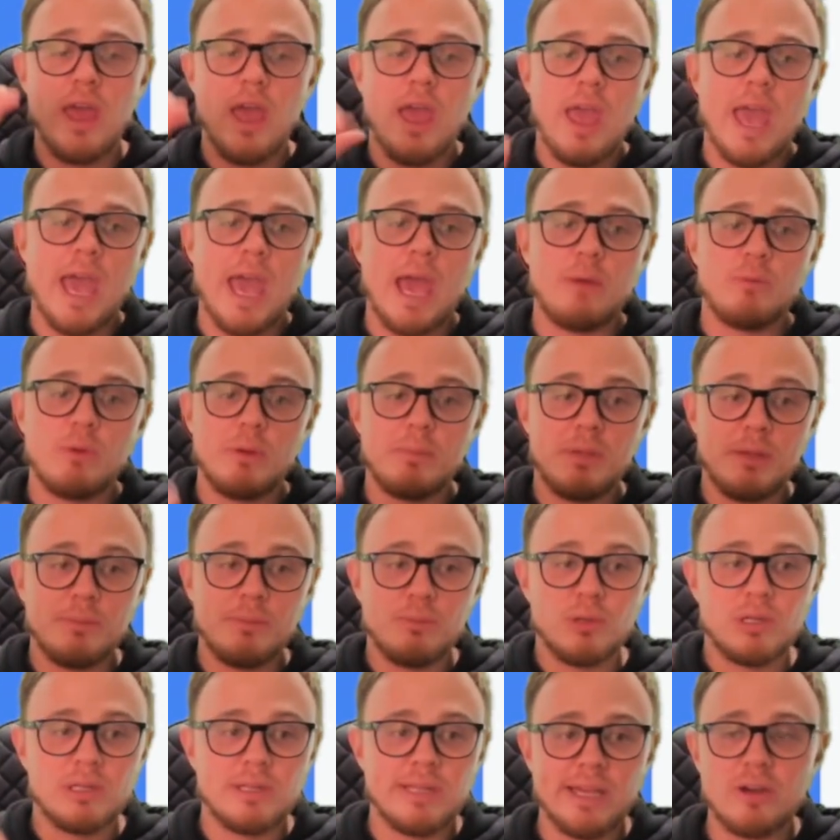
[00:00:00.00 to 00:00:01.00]
And when
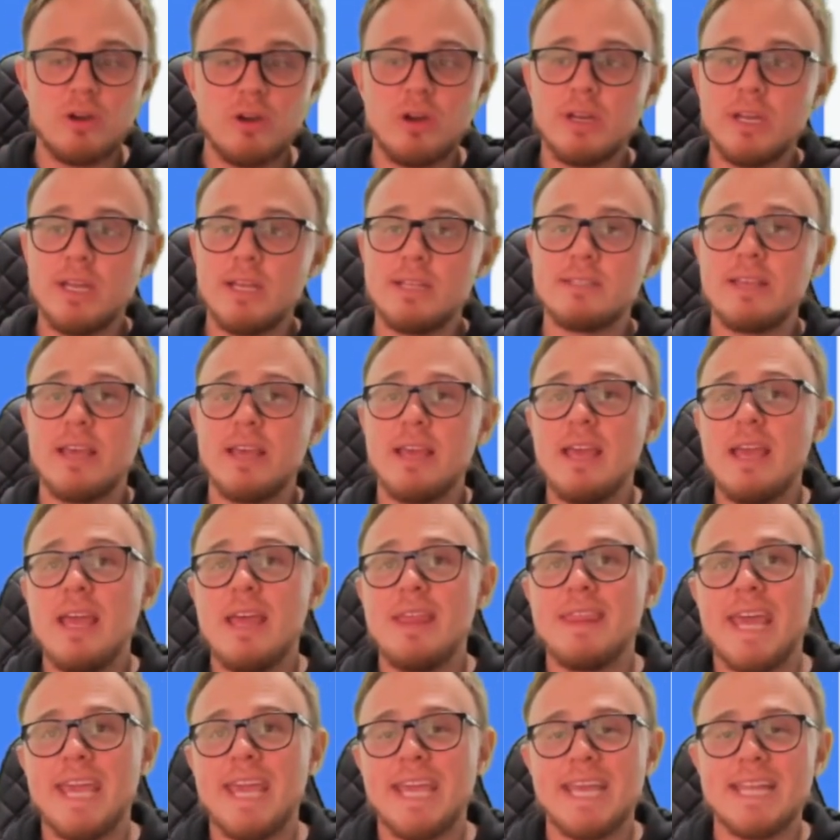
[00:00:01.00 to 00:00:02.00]
people click on it,
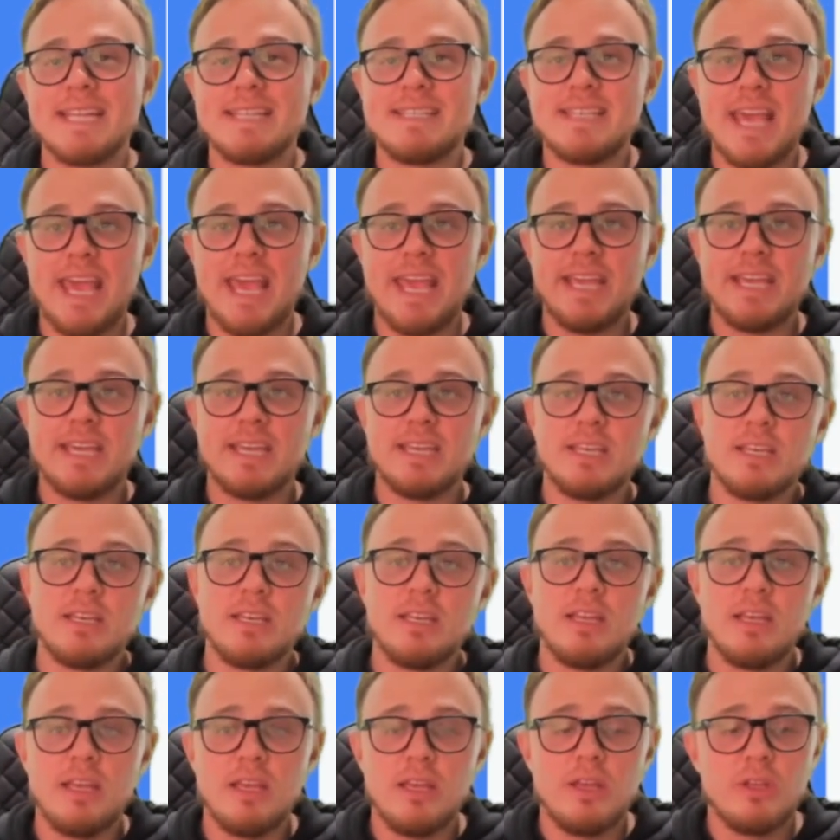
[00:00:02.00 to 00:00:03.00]
they get
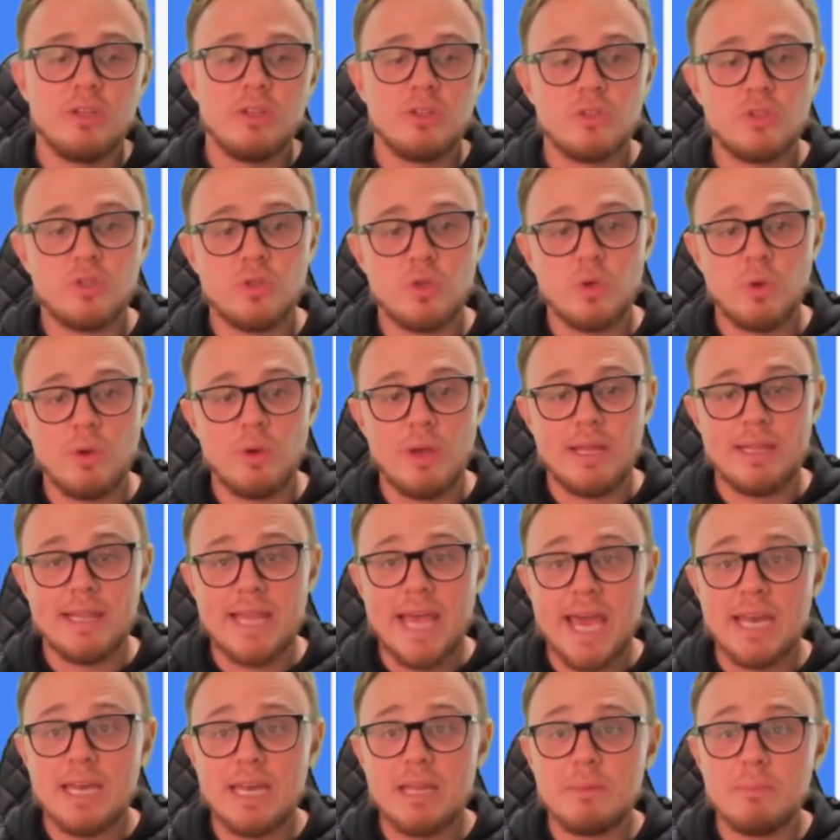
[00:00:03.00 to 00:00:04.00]
taken to a
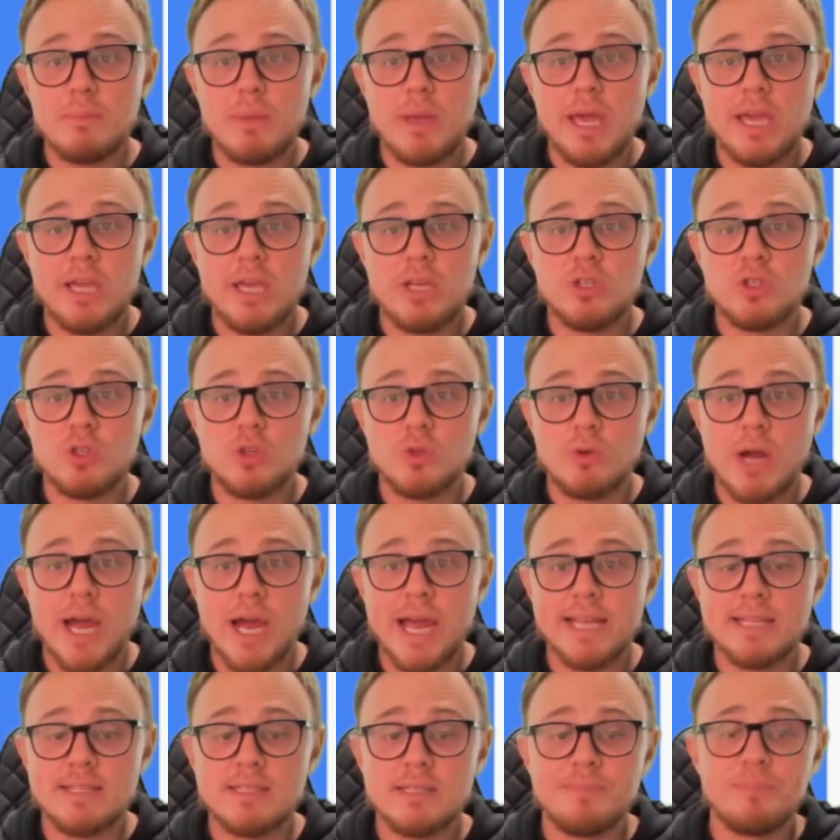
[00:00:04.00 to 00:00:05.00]
landing page,
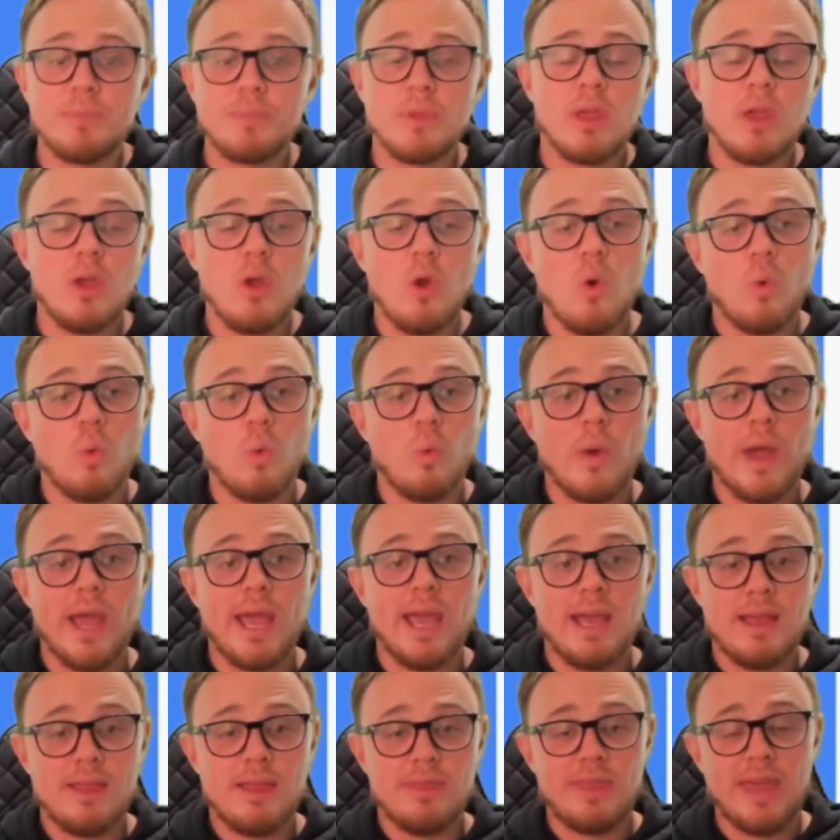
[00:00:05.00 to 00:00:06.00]
right,
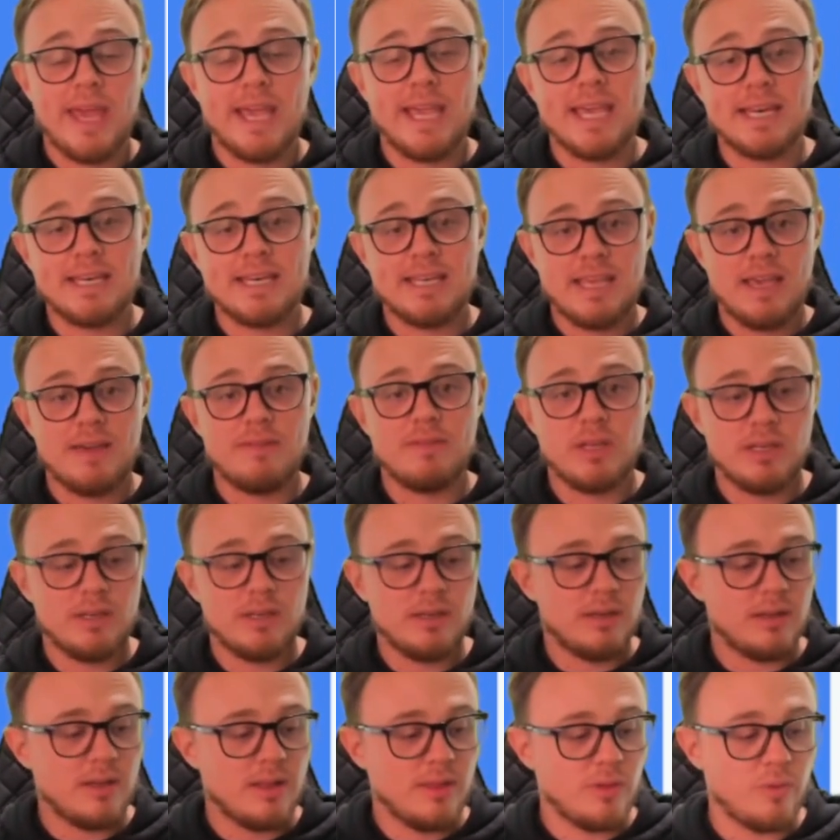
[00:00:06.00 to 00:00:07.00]
where they get
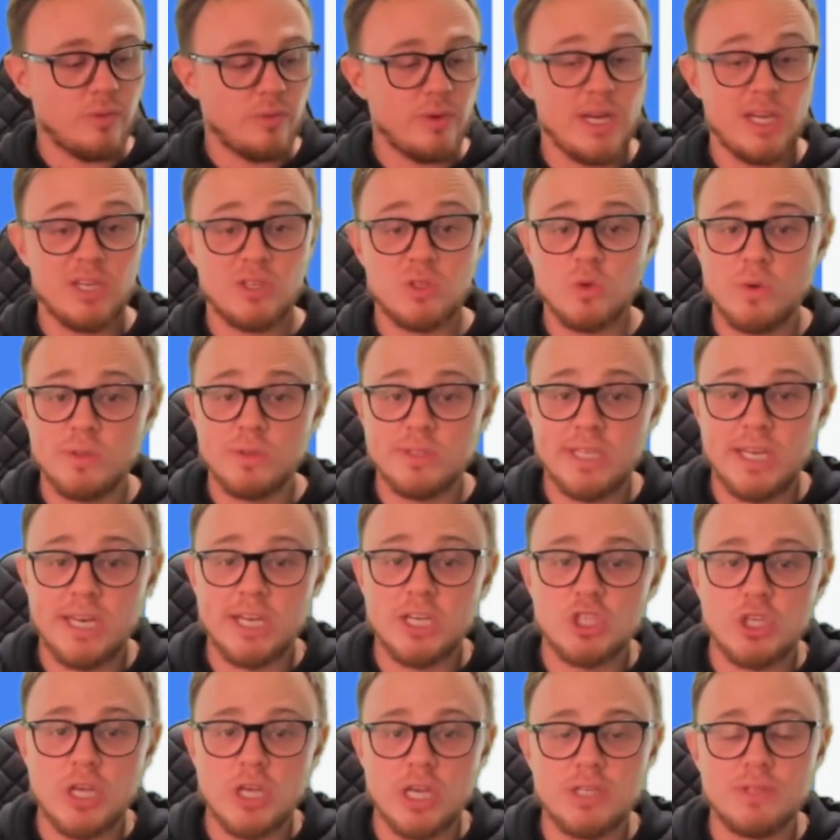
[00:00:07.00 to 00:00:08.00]
given the resource in
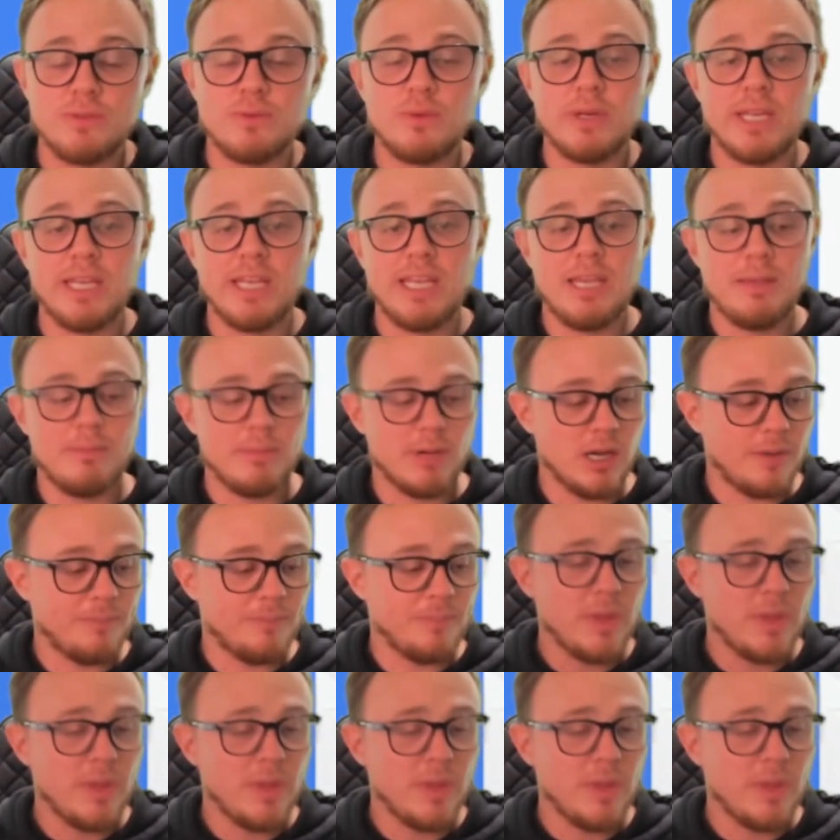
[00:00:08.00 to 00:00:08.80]
exchange for an email.